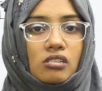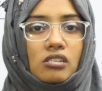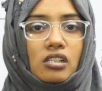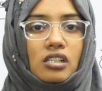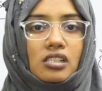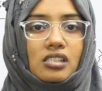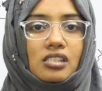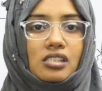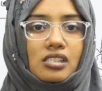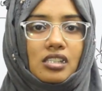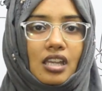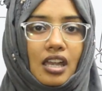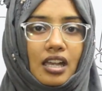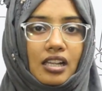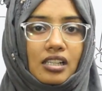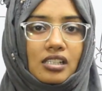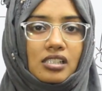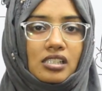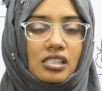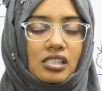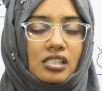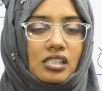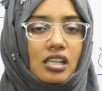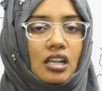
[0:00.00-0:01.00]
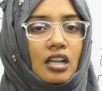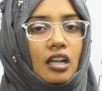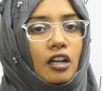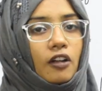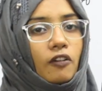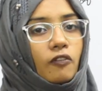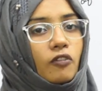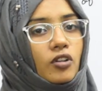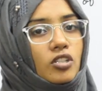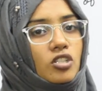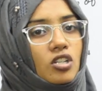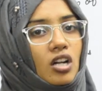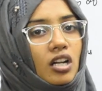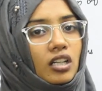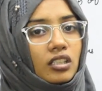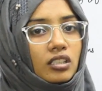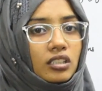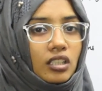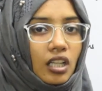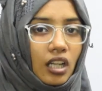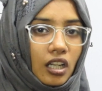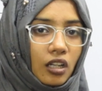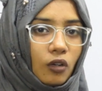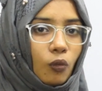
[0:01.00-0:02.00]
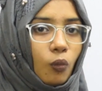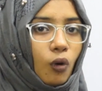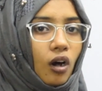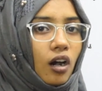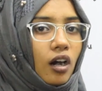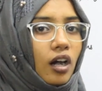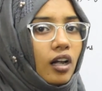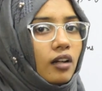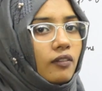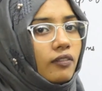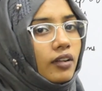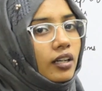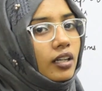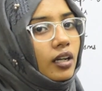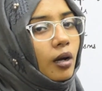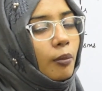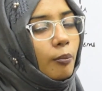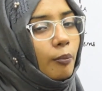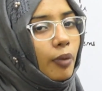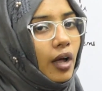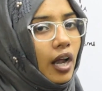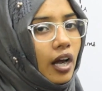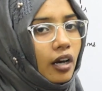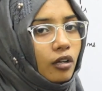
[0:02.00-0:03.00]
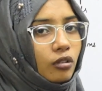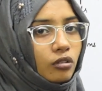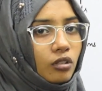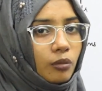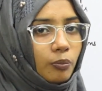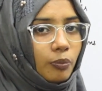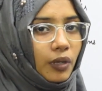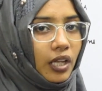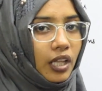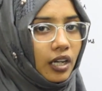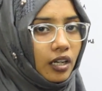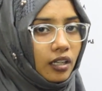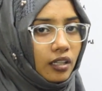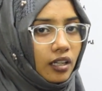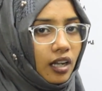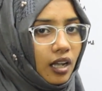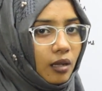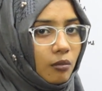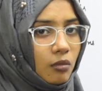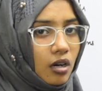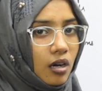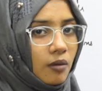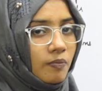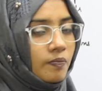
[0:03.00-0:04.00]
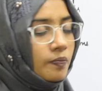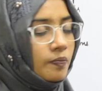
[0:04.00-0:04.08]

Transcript: the cells which are thick walled when compared to the parenchyma